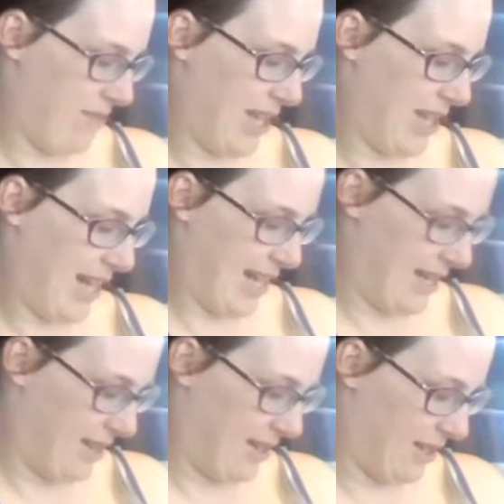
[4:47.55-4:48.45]

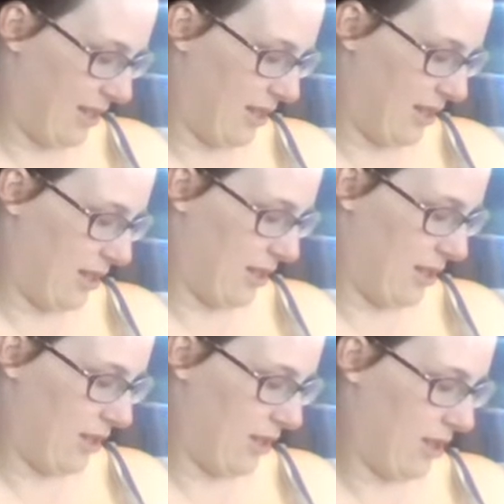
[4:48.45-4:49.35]
And
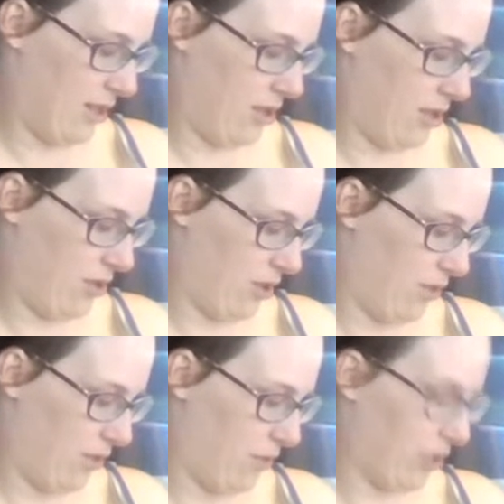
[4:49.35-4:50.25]
so
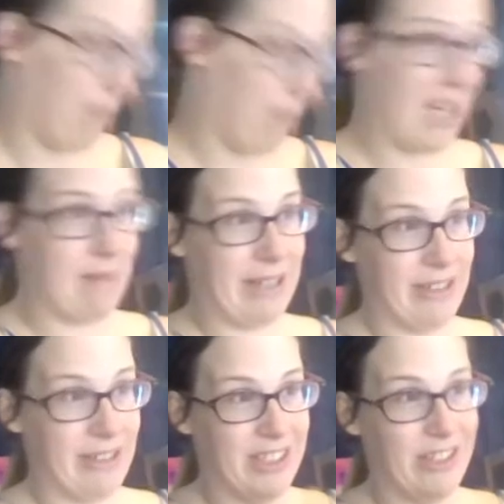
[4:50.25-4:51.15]
you put some peanut
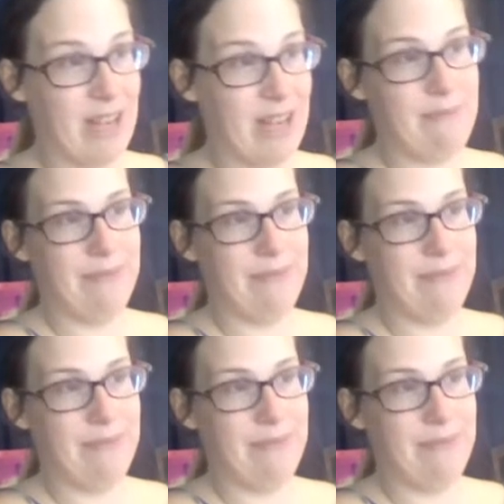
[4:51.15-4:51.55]
butter in the trap.